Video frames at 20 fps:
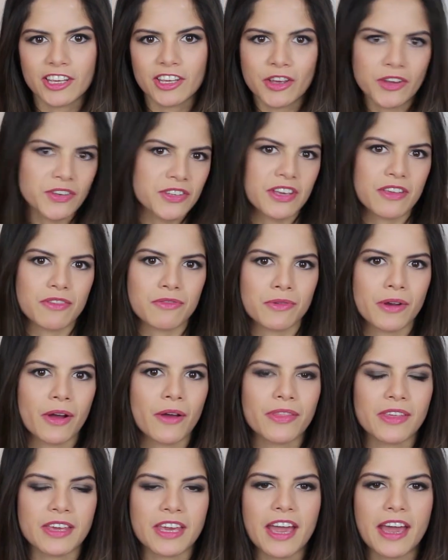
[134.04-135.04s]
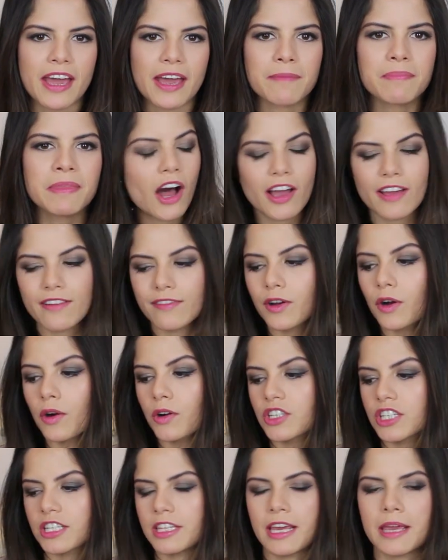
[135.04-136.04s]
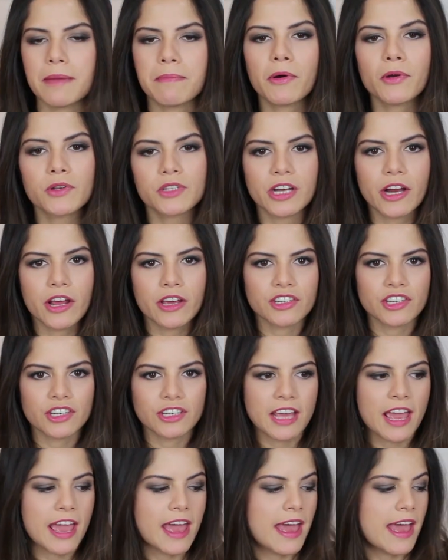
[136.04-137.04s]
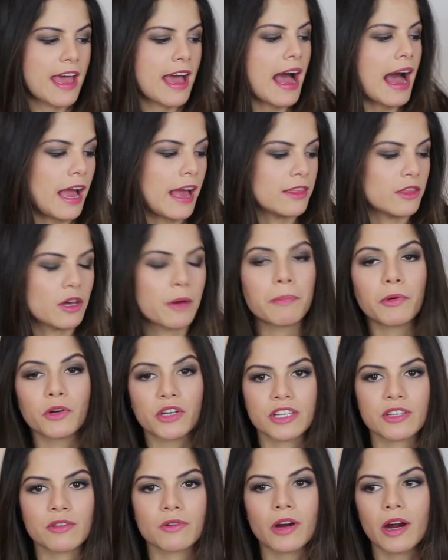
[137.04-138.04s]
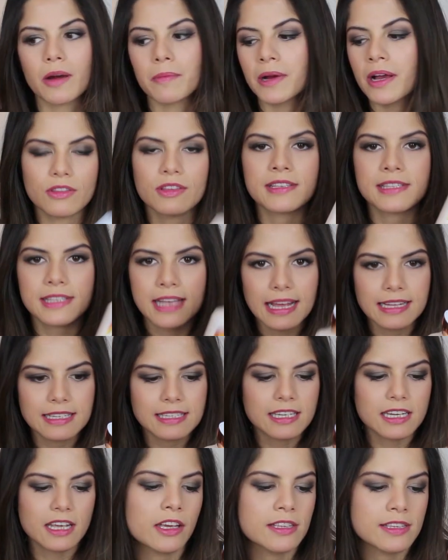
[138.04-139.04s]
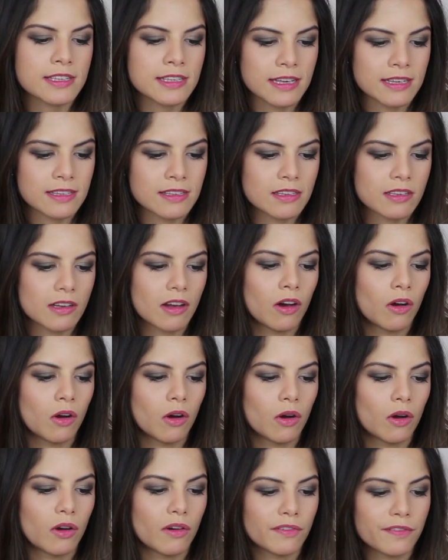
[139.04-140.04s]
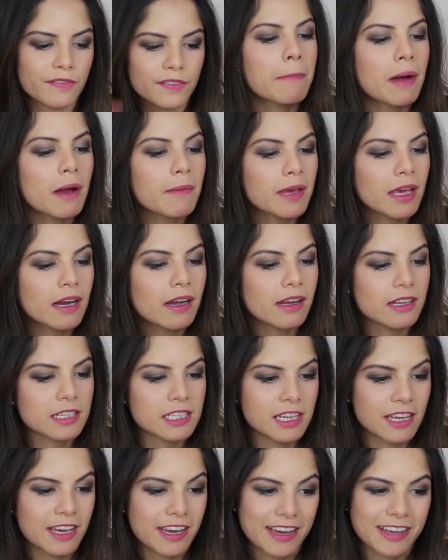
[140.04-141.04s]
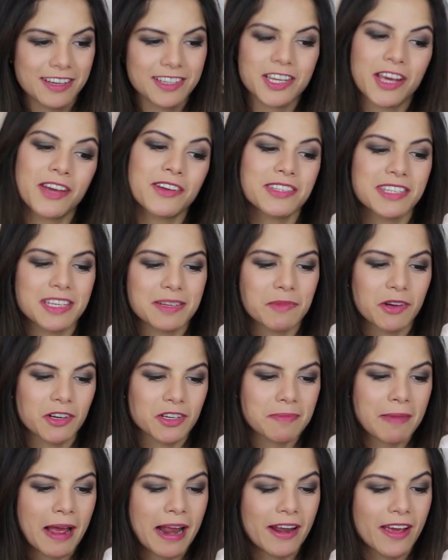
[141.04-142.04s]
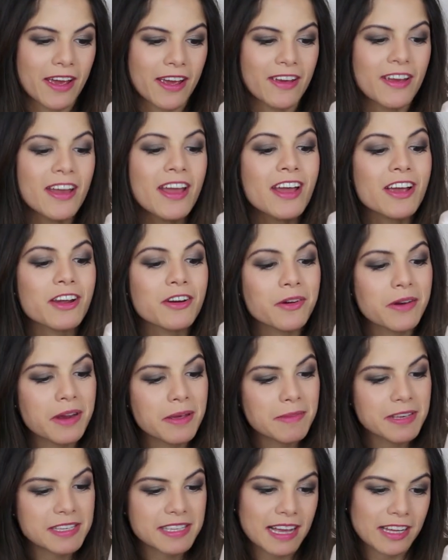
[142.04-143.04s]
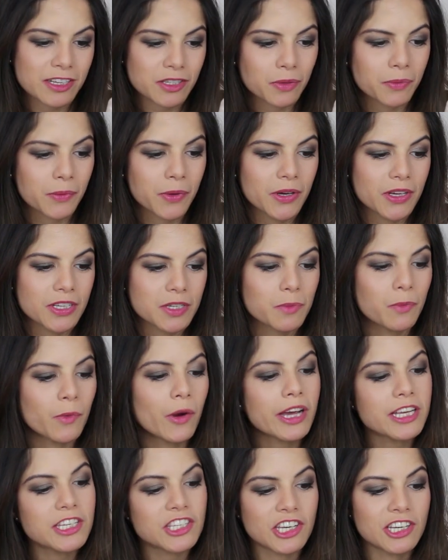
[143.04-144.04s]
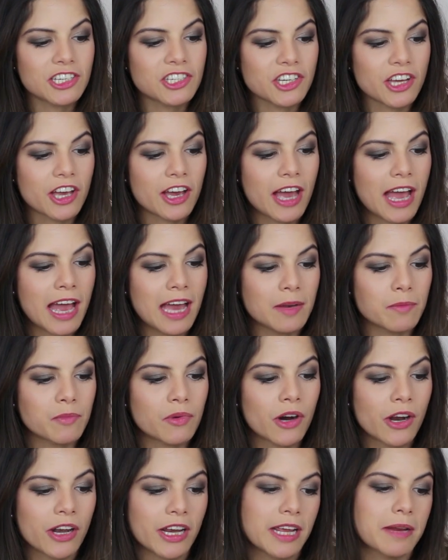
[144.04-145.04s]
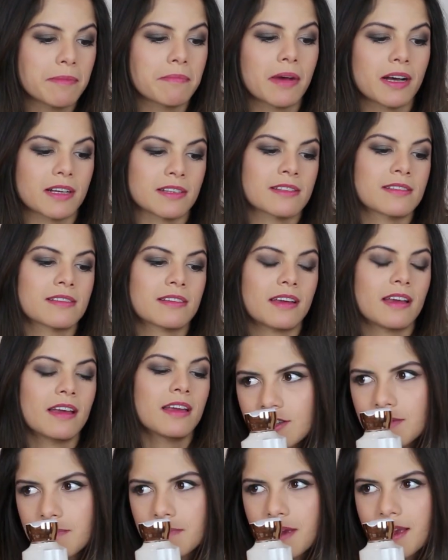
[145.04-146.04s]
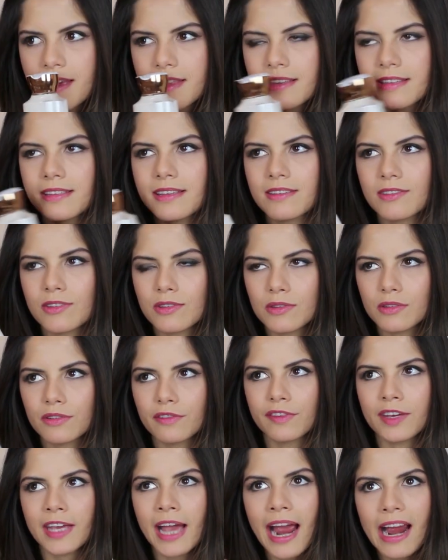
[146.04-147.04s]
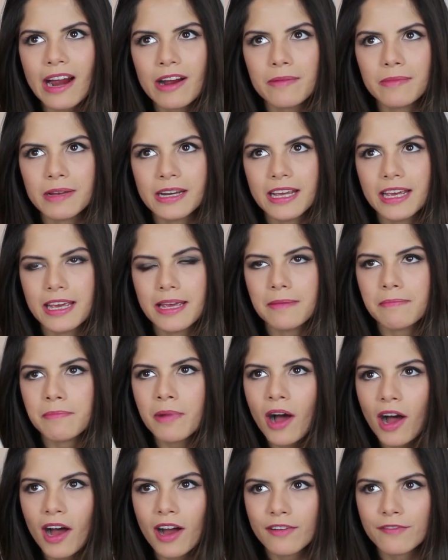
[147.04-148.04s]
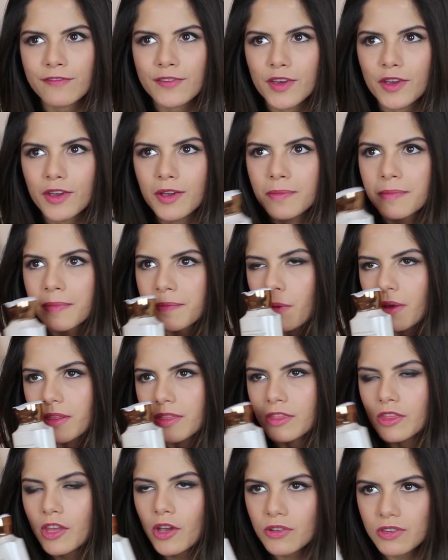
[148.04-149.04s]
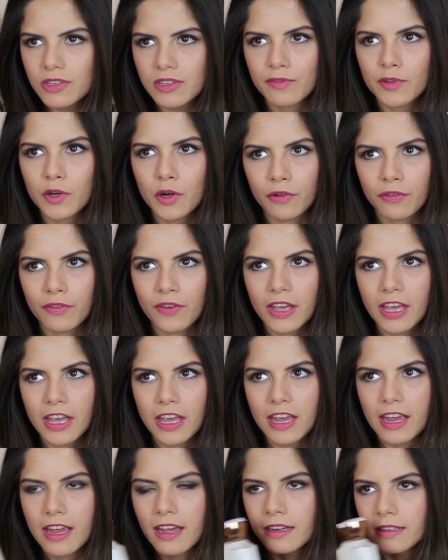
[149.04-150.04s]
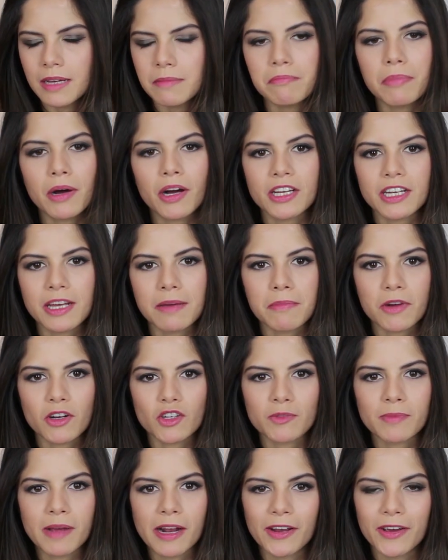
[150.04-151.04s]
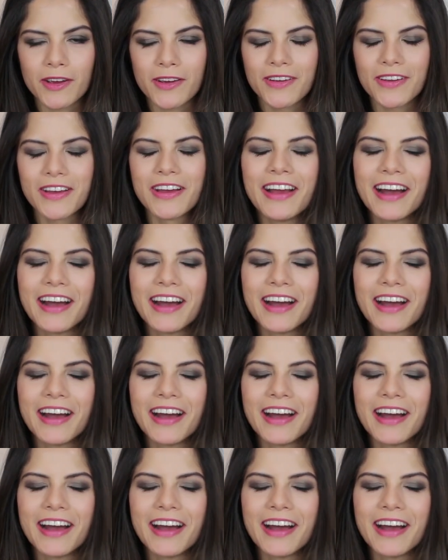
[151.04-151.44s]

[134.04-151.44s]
use it throughout the year. I've got the body lotion here and the body scrub. The scent consists of pumpkin latte, toasted marshmallow, creamy sandalwood, white ginger and praline musk. To me, this is a sort of caramelly perfume with notes of coffee and burning marshmallow.